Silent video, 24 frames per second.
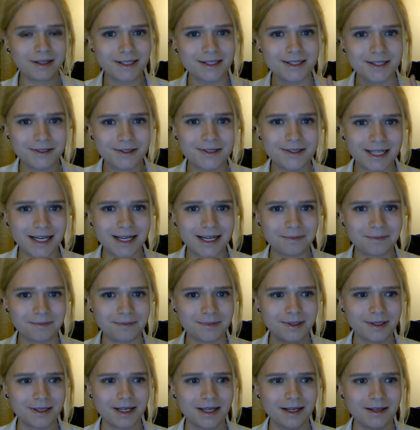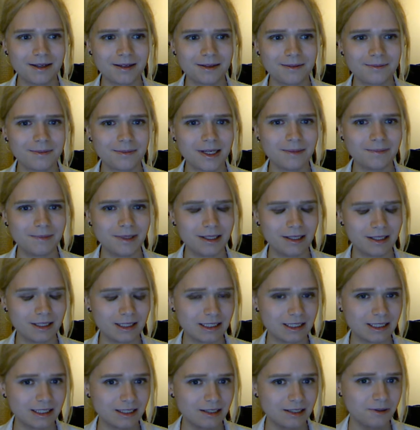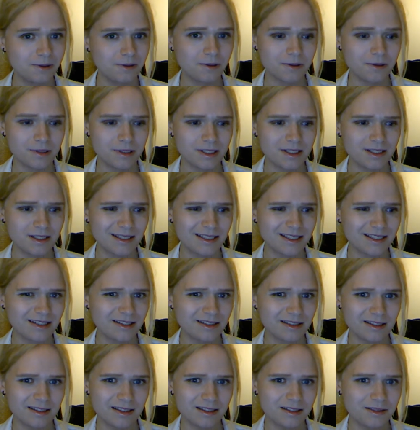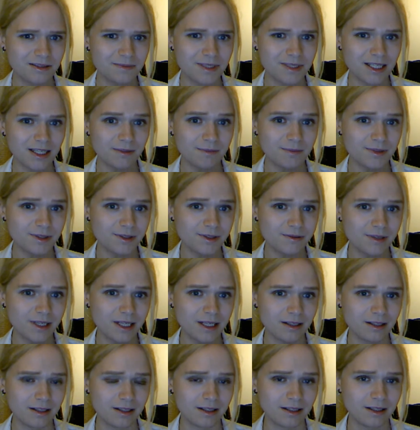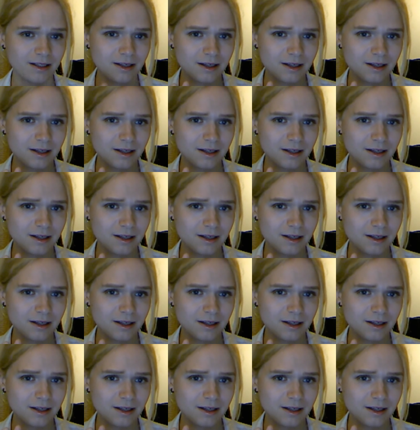It's going to happen, but uh, I, might be in August sometime, so like